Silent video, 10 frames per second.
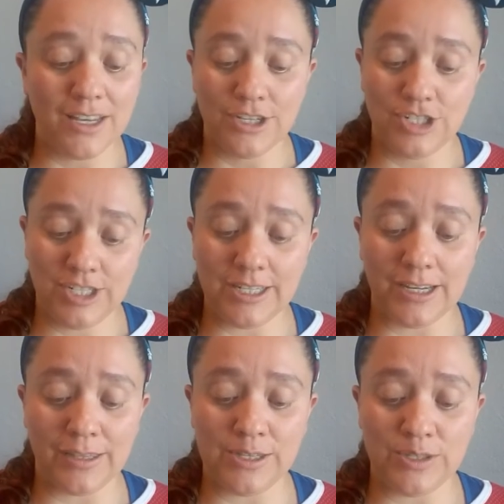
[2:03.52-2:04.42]
She dug in
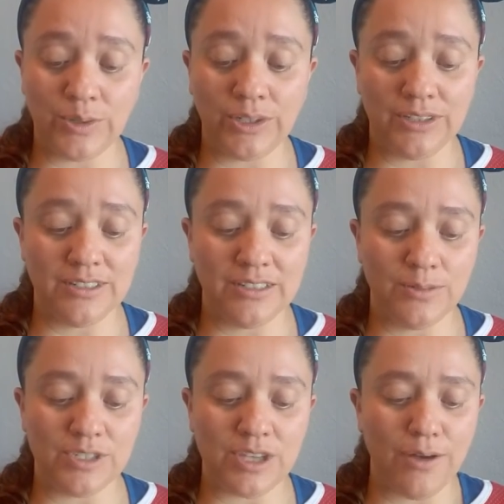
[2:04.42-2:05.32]
the soil until it
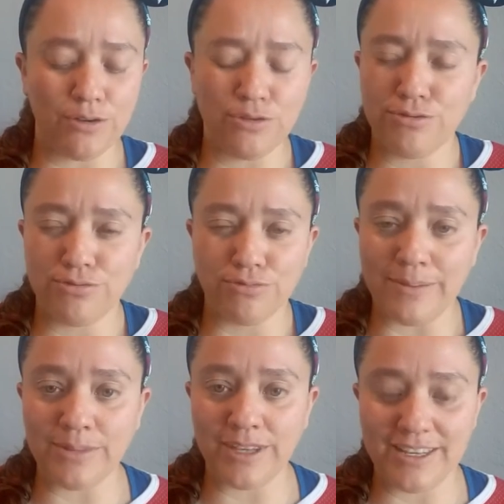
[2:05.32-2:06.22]
was all
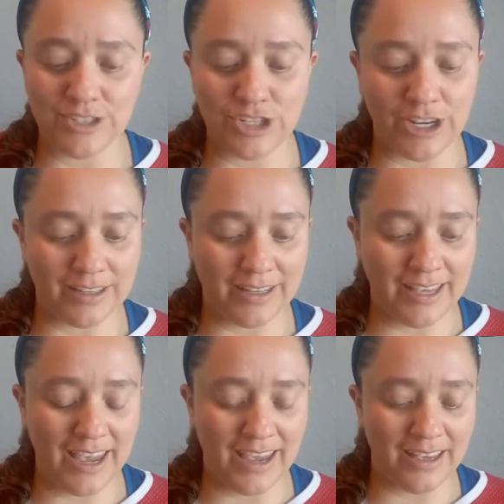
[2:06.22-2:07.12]
crumbly as chocolate
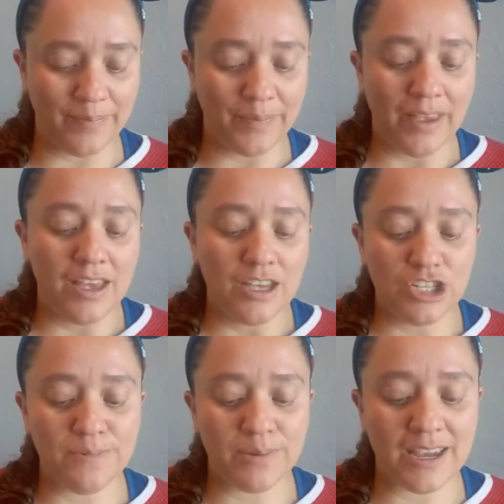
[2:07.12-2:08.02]
cake. She
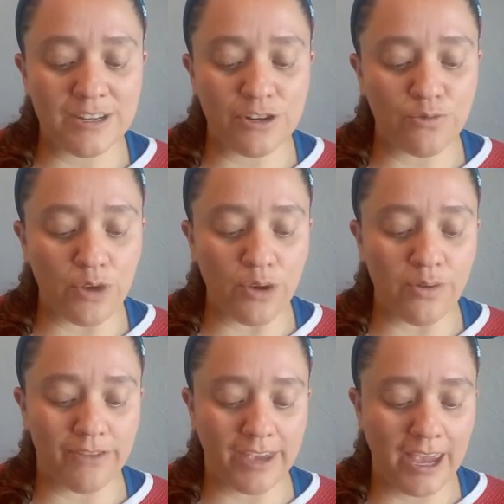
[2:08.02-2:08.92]
planted a row of
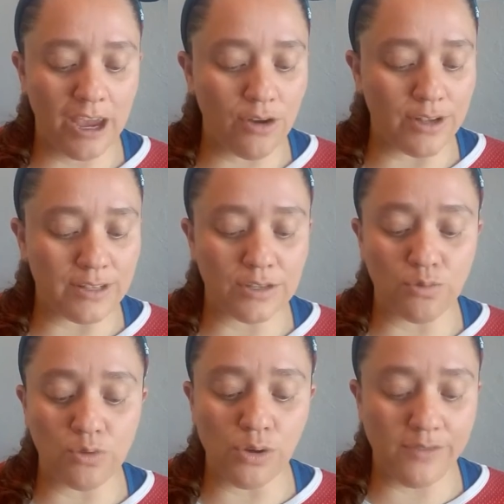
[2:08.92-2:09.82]
carrots, a
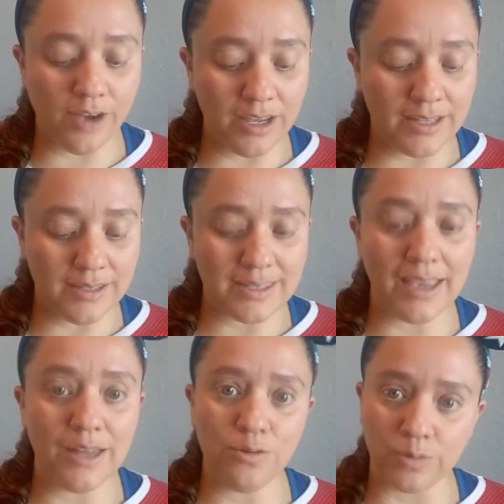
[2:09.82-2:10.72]
row of onions, and
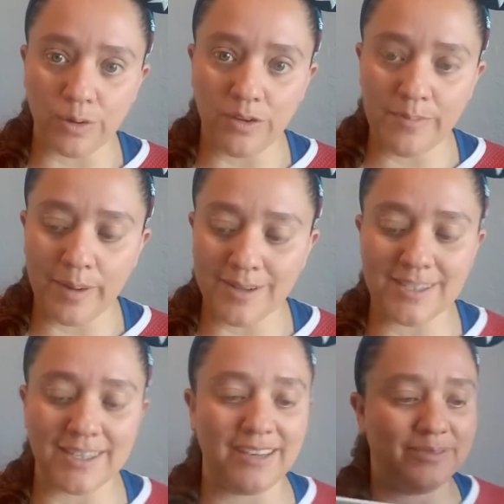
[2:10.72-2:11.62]
a row of
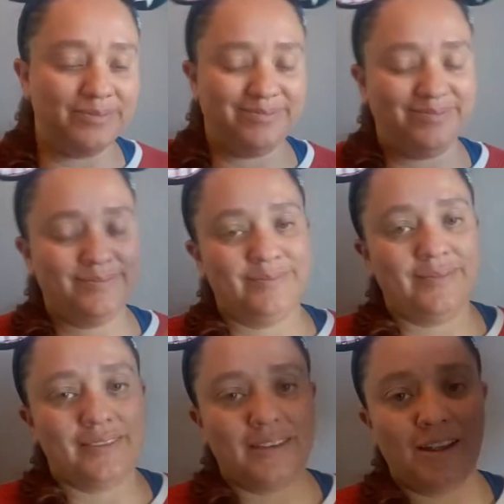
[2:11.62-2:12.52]
parsley.
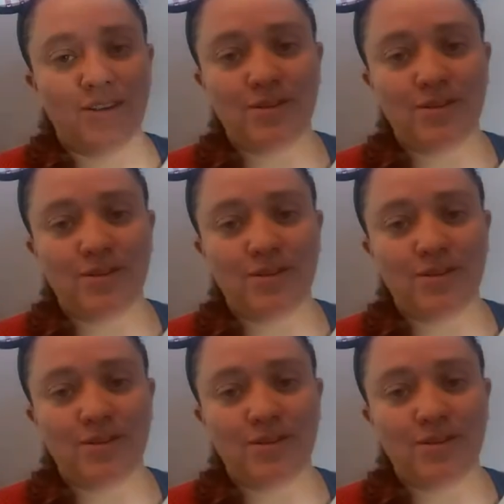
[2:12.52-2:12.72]
Here's a